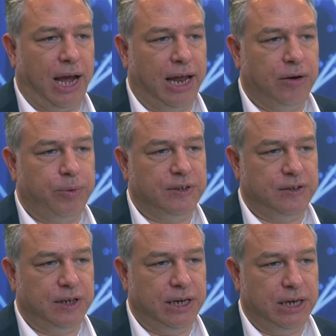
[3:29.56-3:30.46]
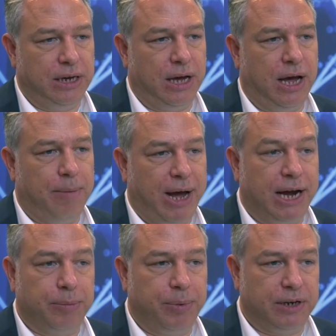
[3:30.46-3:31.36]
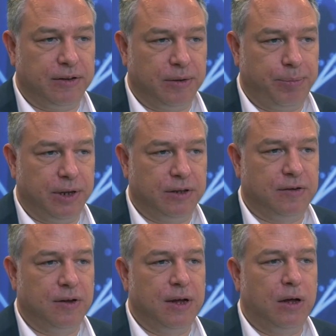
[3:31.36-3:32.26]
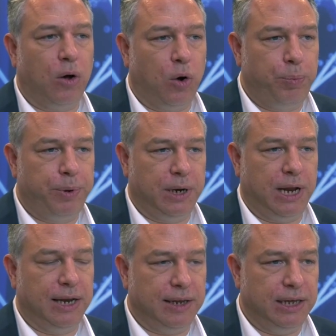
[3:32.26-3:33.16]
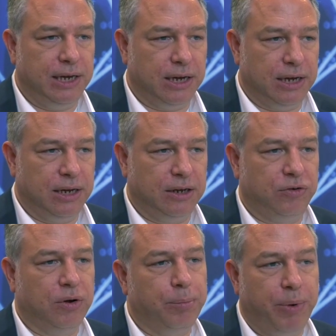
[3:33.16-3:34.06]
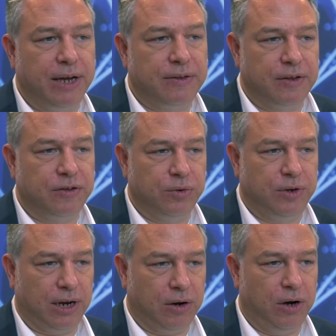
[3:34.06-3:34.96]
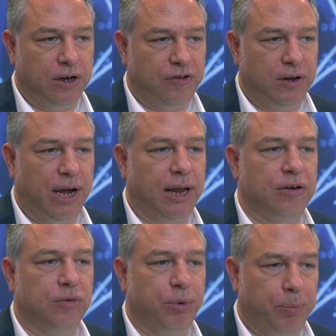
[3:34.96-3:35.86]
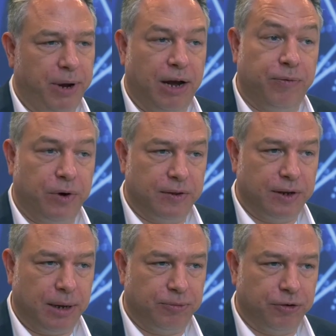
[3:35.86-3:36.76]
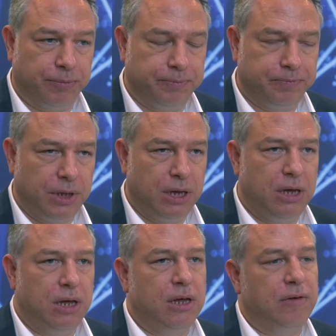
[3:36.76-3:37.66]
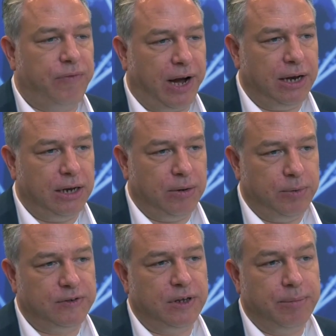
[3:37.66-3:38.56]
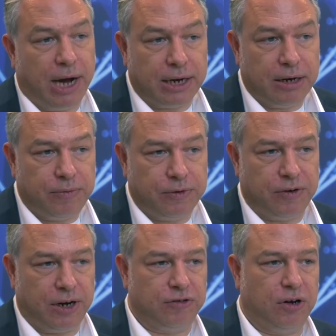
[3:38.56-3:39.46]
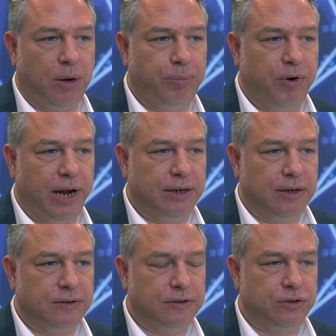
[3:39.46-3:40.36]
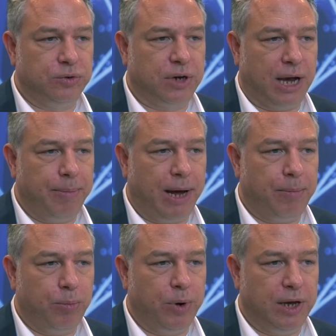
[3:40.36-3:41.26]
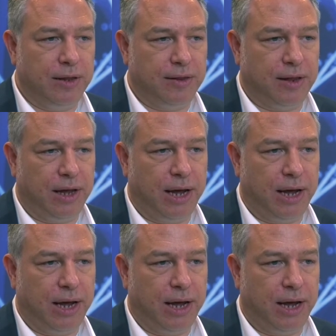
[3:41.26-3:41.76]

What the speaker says: And we see market participants open and eager to embrace this new technology and to prepare for its adoption. Finally, we see market infrastructure operators to come up with